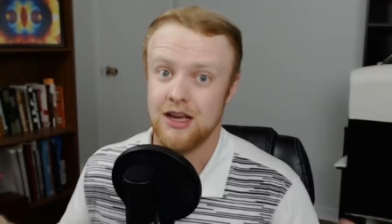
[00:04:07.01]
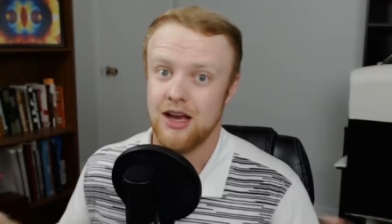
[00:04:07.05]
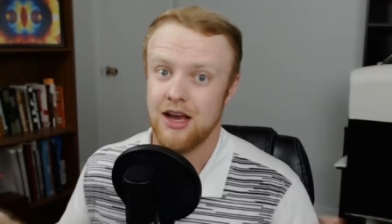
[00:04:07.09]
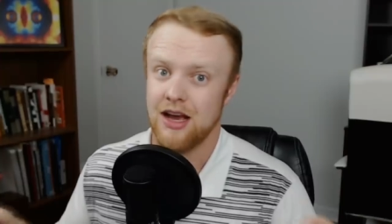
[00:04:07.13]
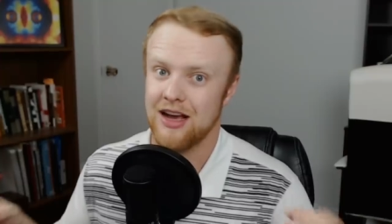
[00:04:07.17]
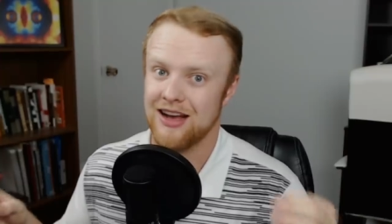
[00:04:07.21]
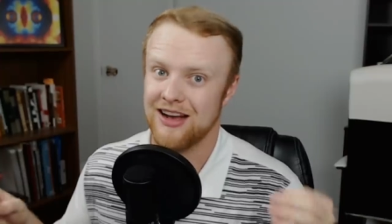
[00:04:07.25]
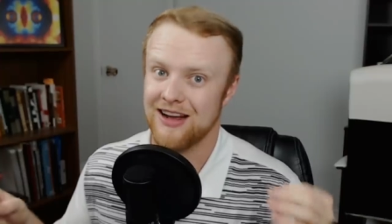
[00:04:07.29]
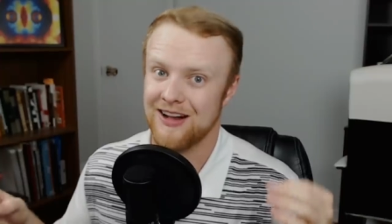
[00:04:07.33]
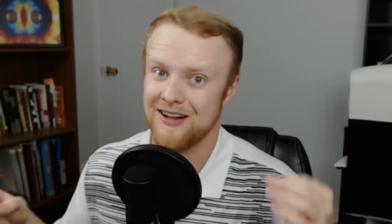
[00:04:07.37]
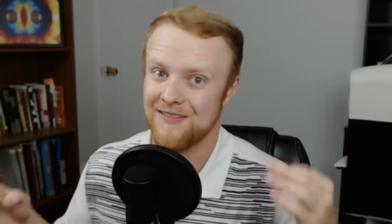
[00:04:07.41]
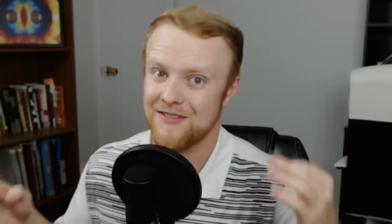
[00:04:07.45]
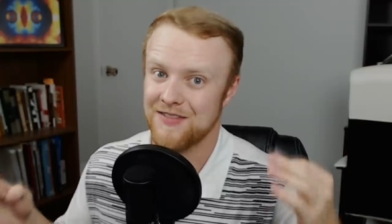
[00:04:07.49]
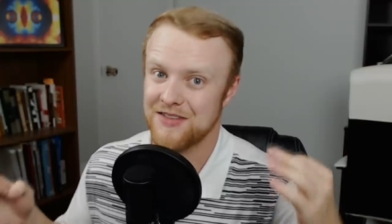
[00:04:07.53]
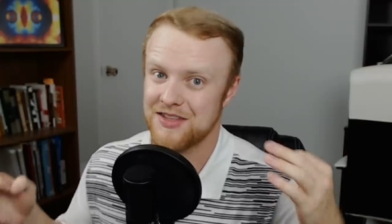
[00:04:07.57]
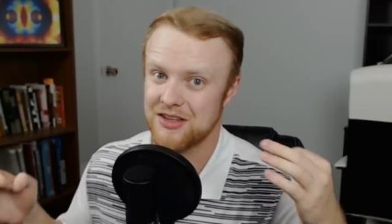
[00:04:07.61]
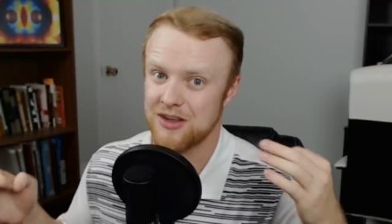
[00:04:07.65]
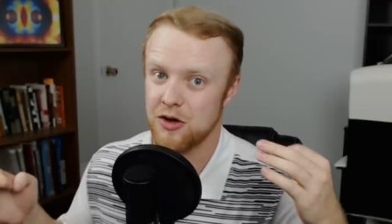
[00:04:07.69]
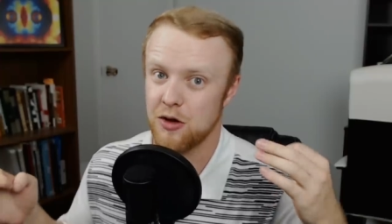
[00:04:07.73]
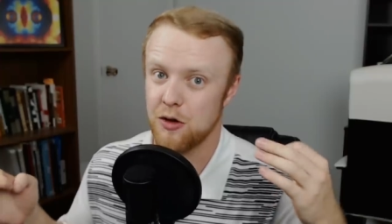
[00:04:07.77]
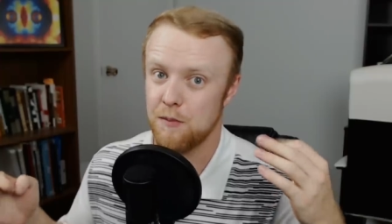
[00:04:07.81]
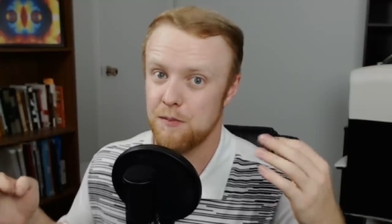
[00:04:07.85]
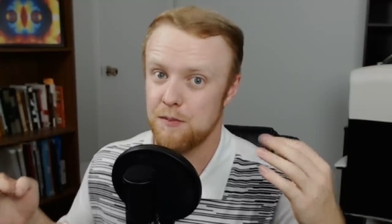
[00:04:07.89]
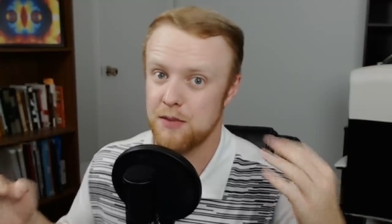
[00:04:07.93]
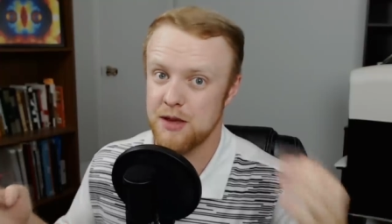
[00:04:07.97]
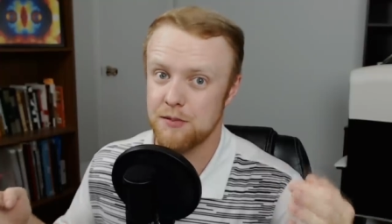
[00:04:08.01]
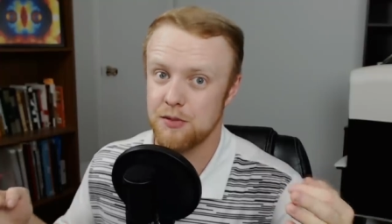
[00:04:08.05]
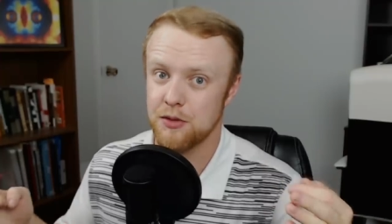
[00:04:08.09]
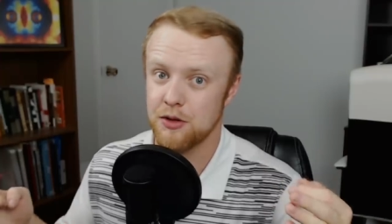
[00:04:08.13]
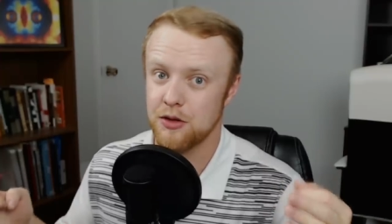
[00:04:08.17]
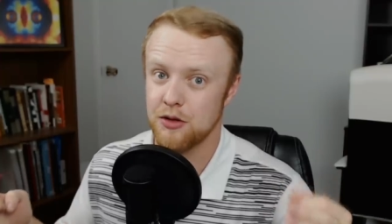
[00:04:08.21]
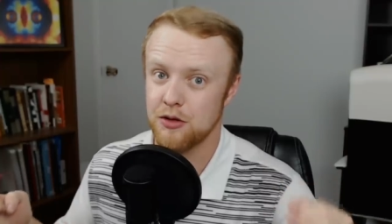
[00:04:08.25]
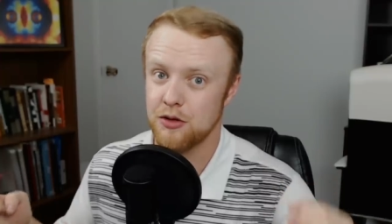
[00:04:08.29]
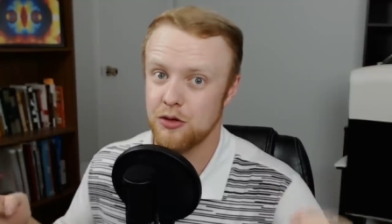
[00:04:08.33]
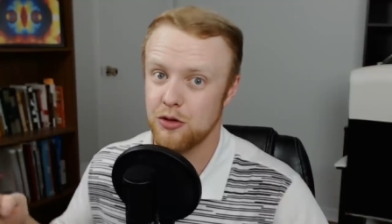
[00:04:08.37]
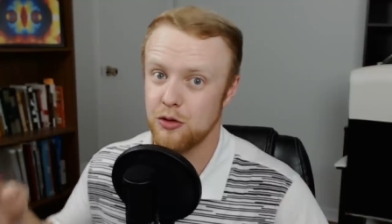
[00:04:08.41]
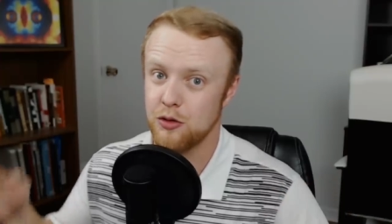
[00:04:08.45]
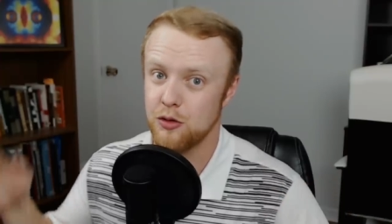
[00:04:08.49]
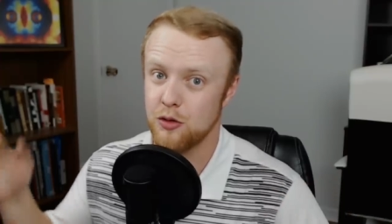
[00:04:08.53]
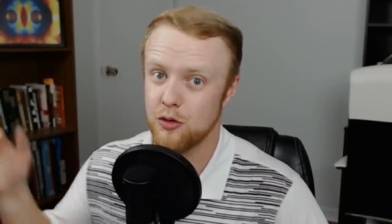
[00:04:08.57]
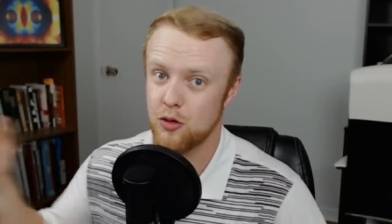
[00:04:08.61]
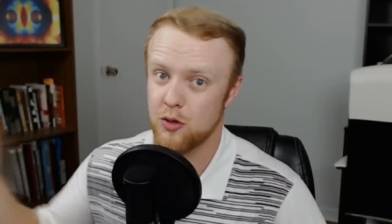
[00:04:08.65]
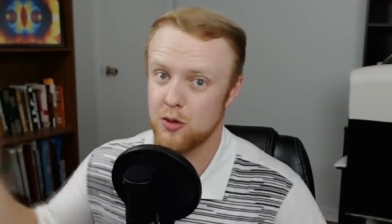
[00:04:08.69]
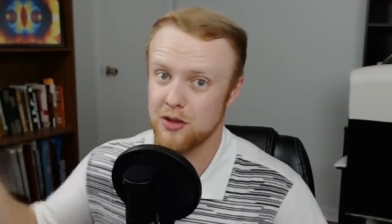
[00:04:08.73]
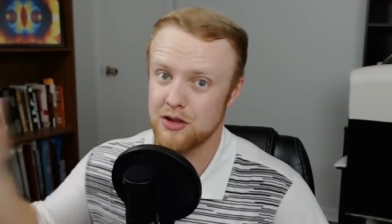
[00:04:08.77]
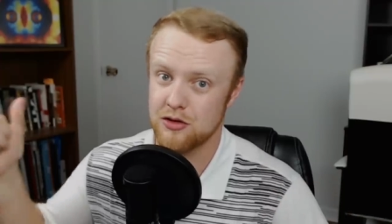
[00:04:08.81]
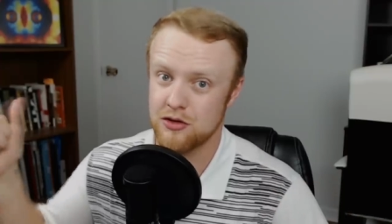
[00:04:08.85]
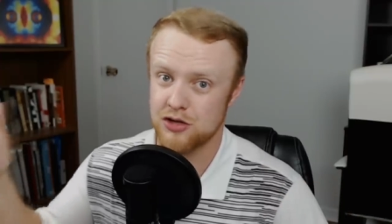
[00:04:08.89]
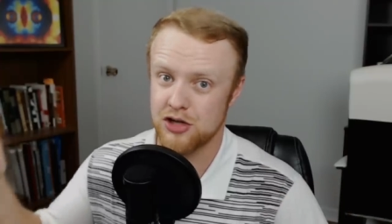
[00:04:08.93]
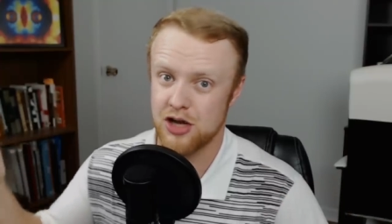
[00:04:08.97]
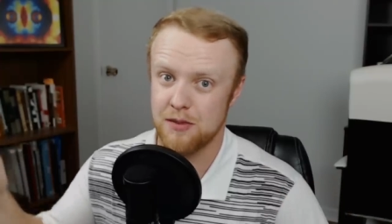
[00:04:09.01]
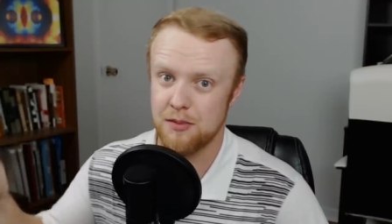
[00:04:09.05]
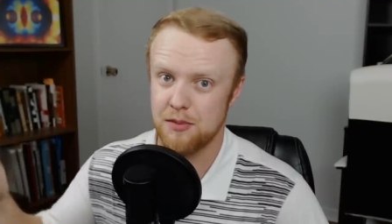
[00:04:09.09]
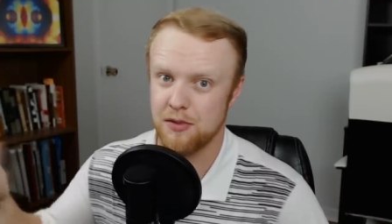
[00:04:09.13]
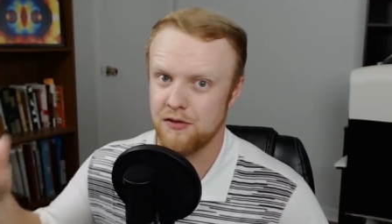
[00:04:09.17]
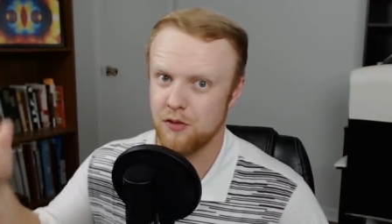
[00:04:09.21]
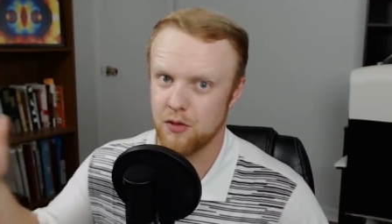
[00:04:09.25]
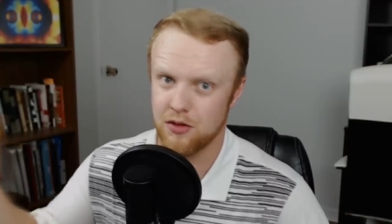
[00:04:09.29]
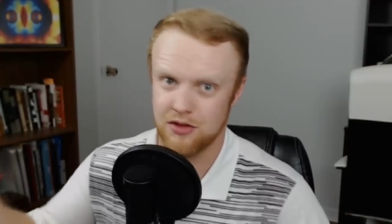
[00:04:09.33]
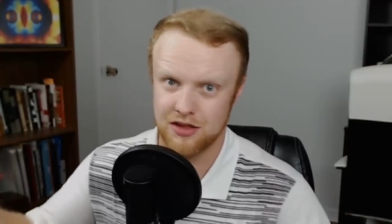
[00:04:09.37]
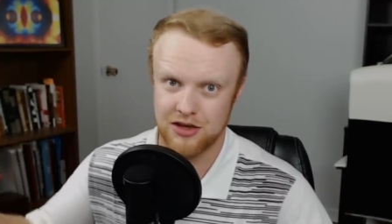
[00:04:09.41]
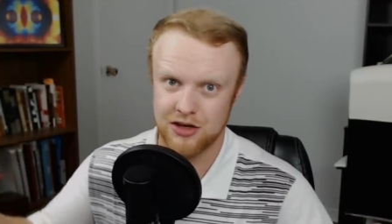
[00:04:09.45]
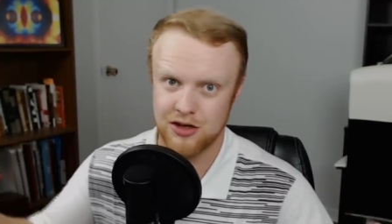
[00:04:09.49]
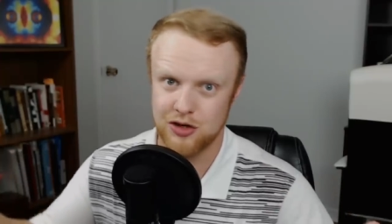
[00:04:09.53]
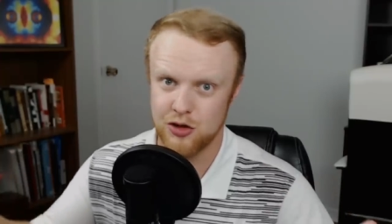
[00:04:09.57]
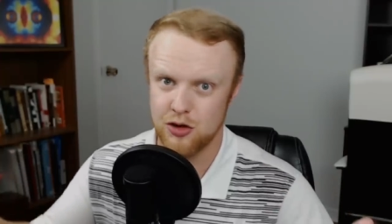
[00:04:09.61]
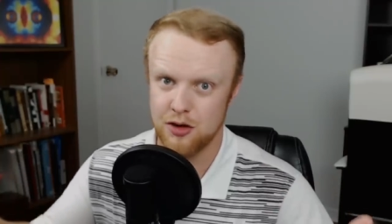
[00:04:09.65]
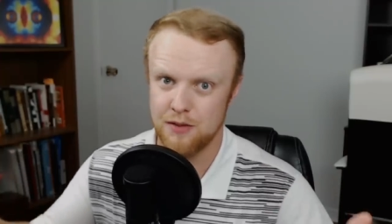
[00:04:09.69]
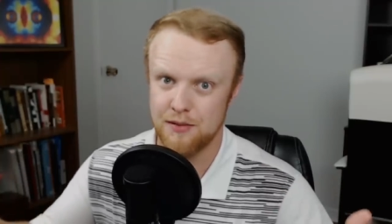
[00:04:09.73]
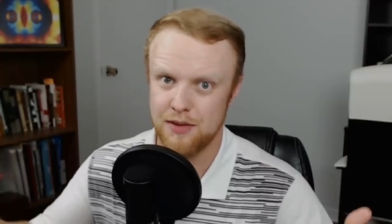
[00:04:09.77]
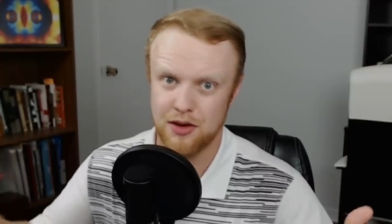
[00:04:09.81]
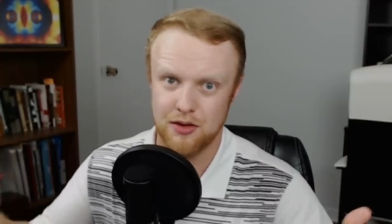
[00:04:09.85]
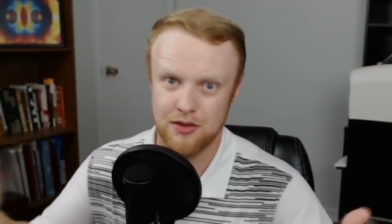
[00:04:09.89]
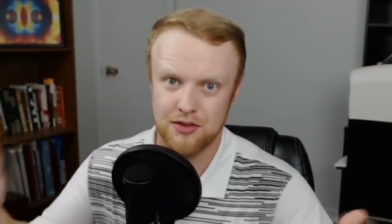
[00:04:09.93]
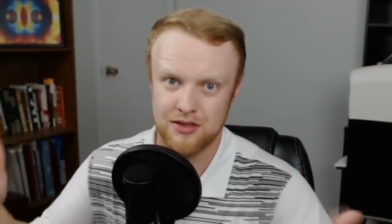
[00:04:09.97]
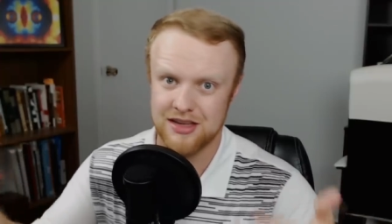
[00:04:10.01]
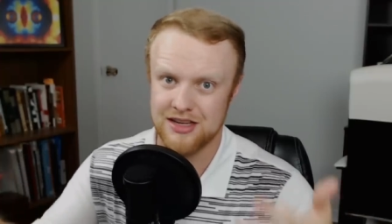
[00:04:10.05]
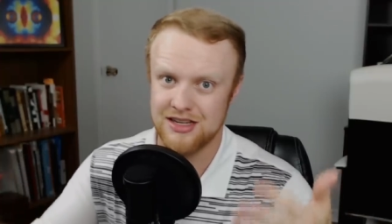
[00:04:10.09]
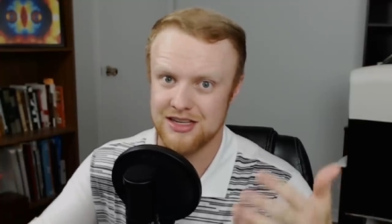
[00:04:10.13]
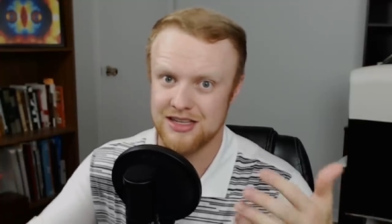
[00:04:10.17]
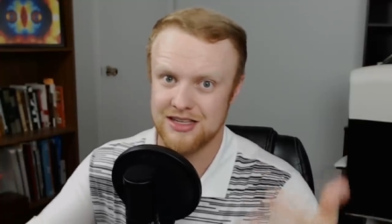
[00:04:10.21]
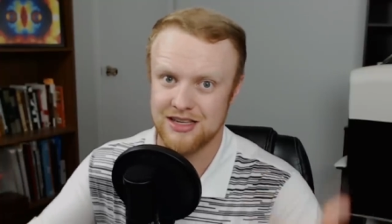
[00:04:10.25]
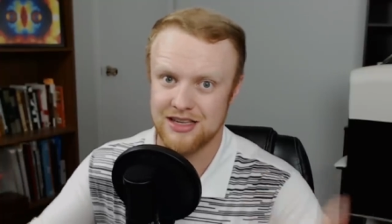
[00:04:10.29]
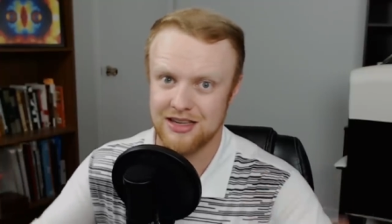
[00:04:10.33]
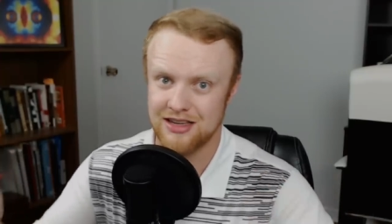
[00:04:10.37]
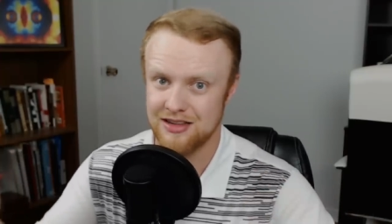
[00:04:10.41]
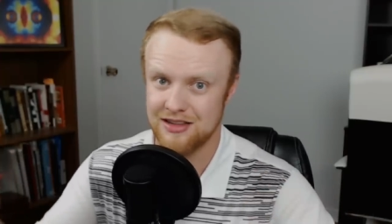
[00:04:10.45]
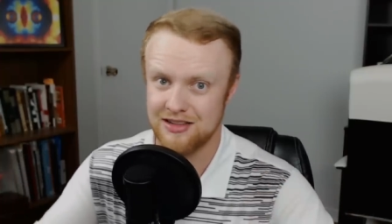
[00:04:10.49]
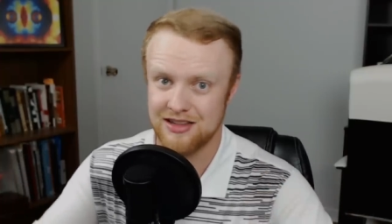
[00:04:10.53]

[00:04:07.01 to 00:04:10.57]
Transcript: Um, so people who quit their job before they knew about these uh,